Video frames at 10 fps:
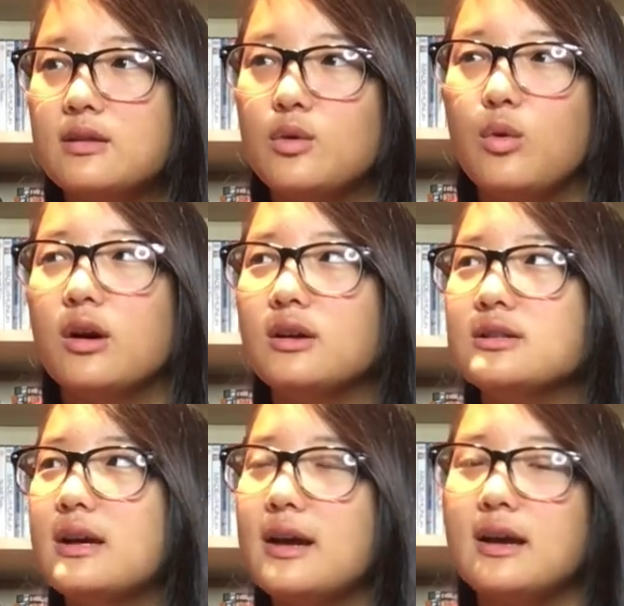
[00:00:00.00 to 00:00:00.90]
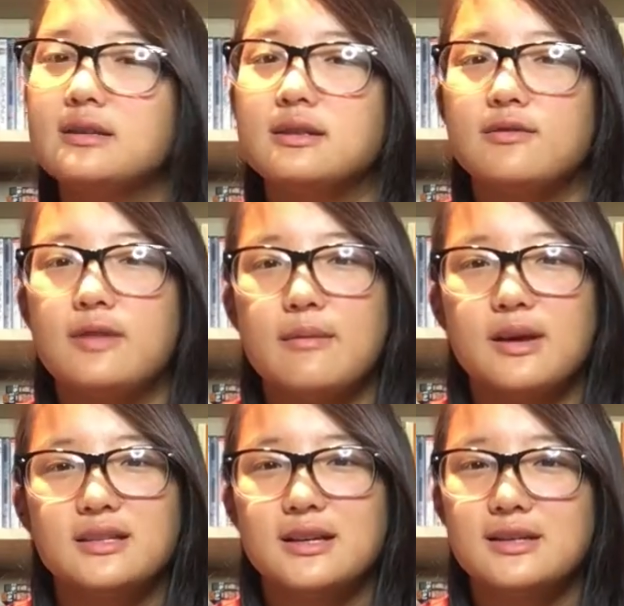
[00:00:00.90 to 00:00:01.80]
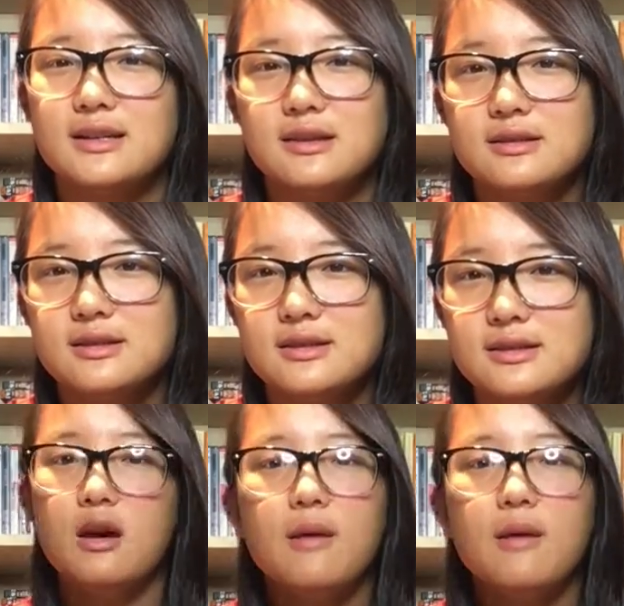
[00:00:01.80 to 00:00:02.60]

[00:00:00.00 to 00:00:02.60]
the words, I guess, if that makes any sense.